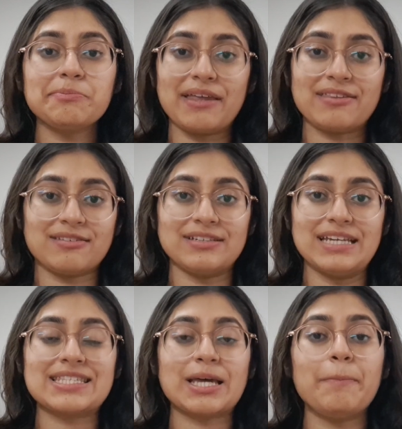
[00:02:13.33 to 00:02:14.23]
method
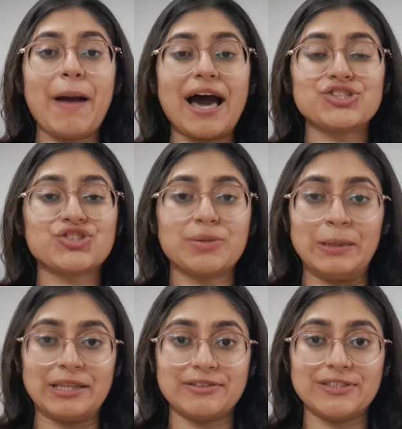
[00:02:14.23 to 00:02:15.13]
is comparison
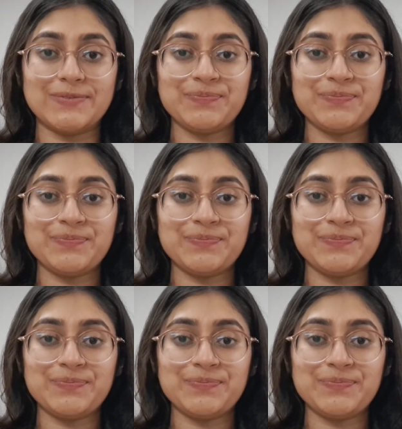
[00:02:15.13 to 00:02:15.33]
method.